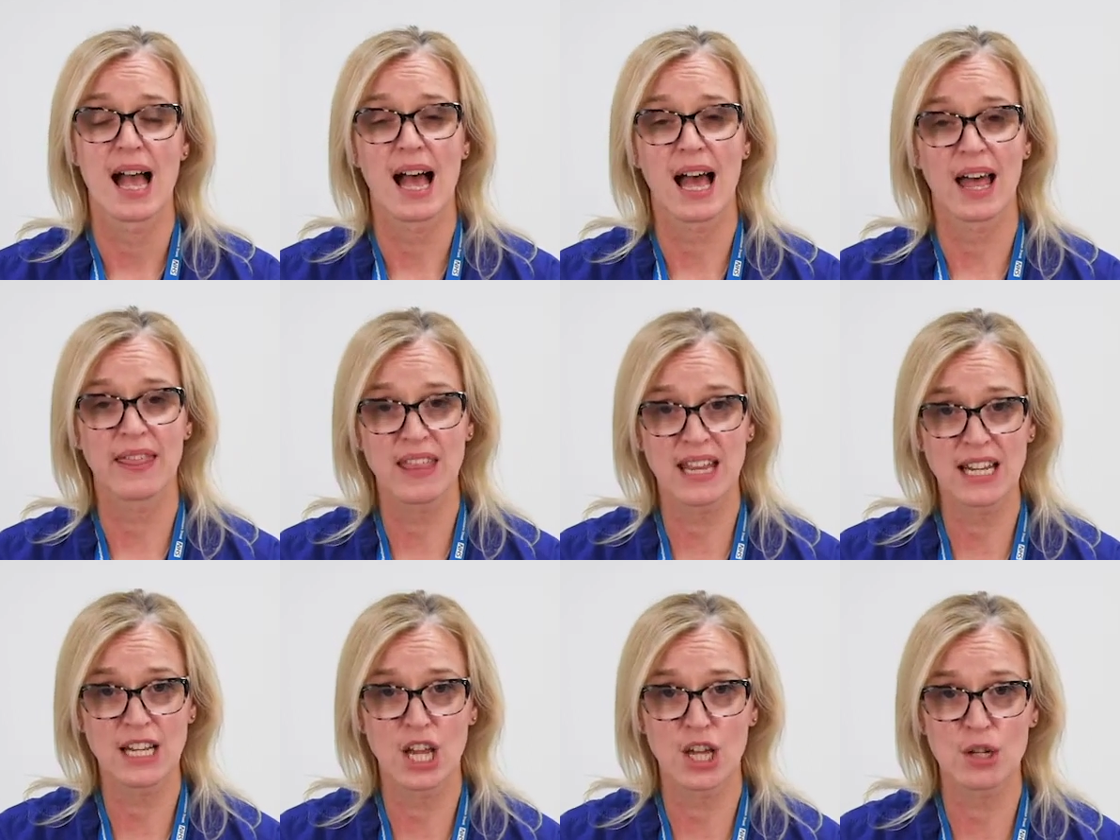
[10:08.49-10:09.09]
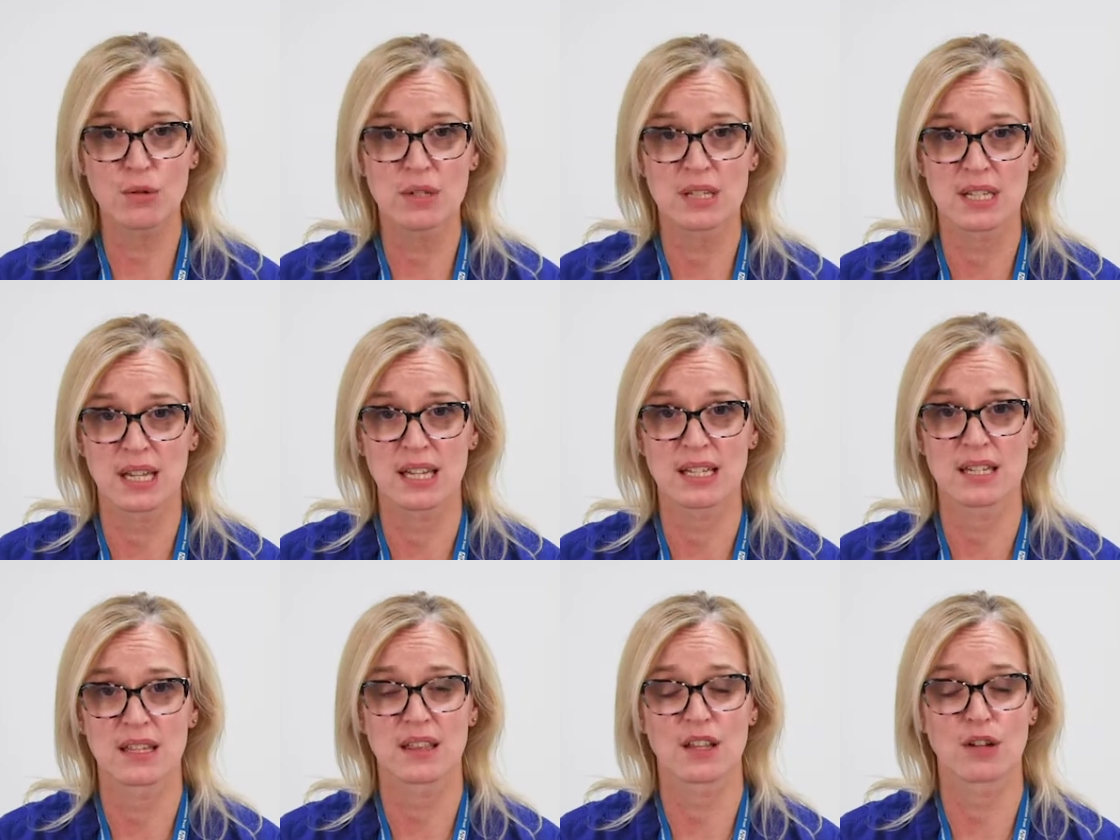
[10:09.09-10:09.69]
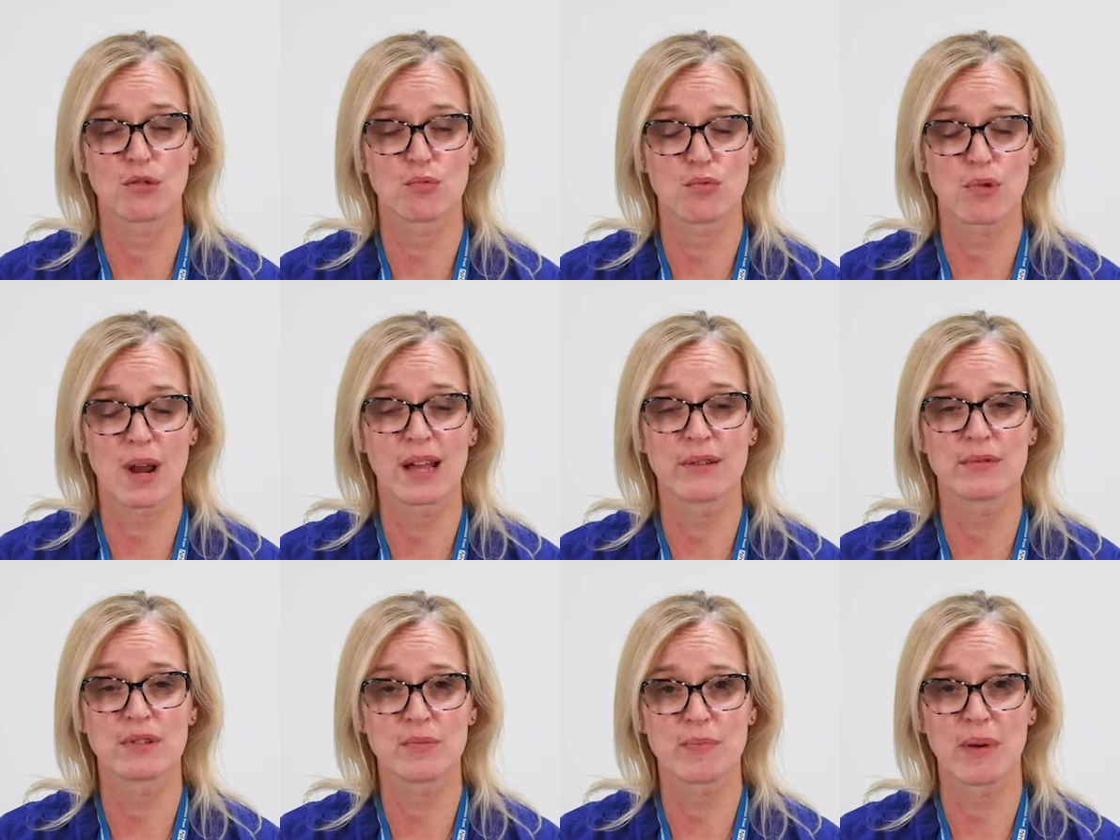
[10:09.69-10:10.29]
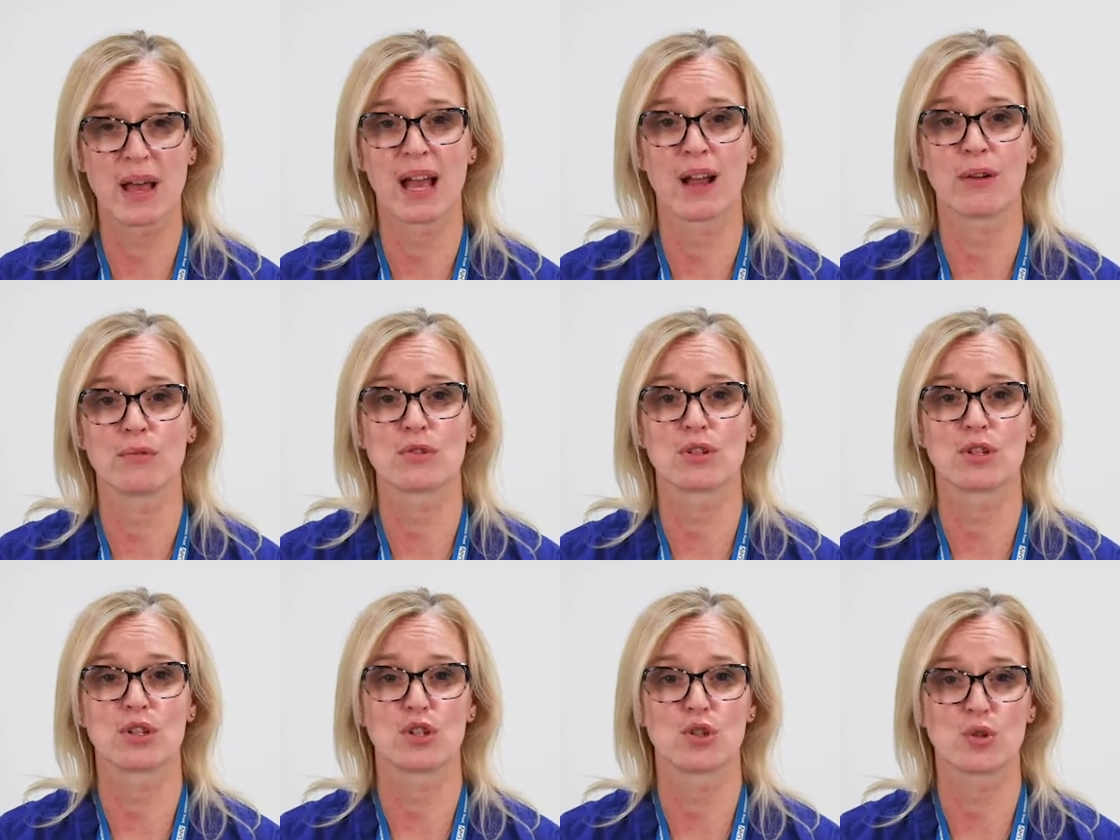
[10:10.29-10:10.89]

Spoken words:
And they noted that round about